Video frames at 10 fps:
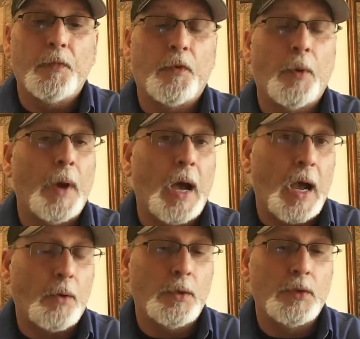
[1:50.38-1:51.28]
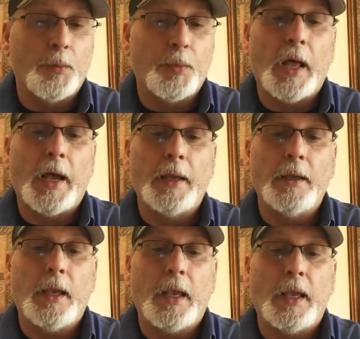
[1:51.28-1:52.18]
From Aqua
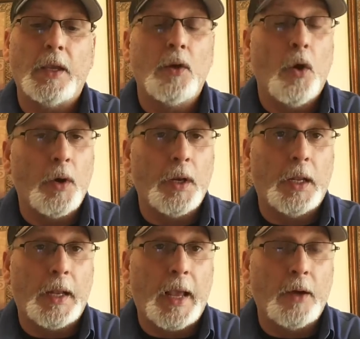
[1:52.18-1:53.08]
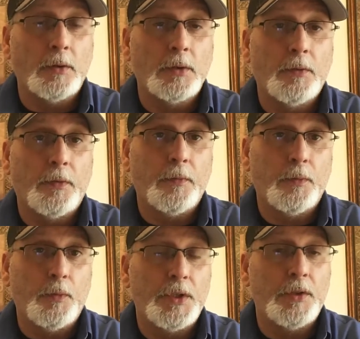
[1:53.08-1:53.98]
Supply, a Coconut House,
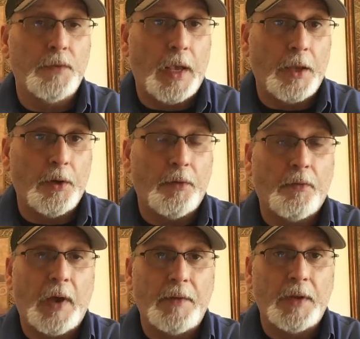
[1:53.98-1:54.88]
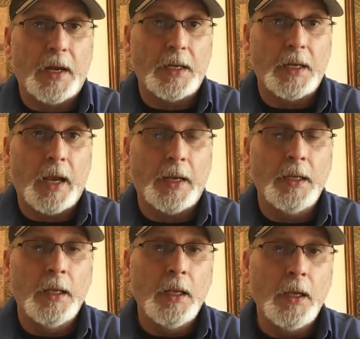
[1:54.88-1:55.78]
which is valued at
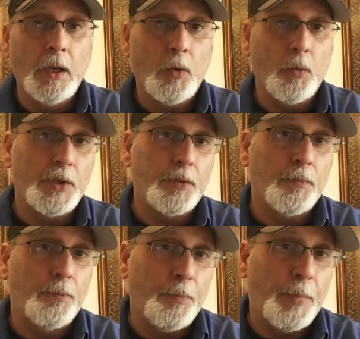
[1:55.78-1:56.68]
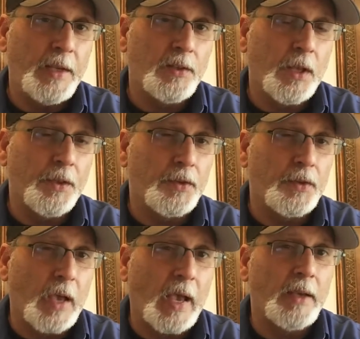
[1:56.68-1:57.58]
$5.99, which, based on the
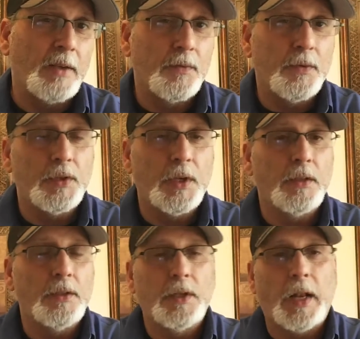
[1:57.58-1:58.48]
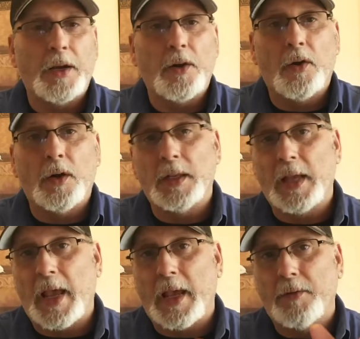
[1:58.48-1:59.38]
size of the cichlids that I
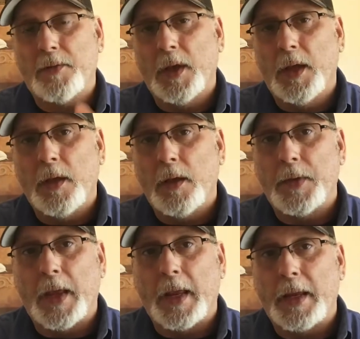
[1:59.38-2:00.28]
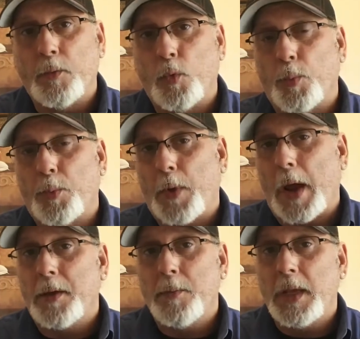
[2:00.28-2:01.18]
currently have, they will
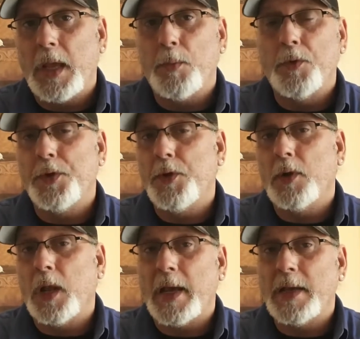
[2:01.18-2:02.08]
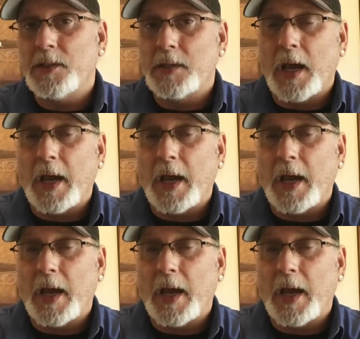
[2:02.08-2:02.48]
probably be able to utilize it to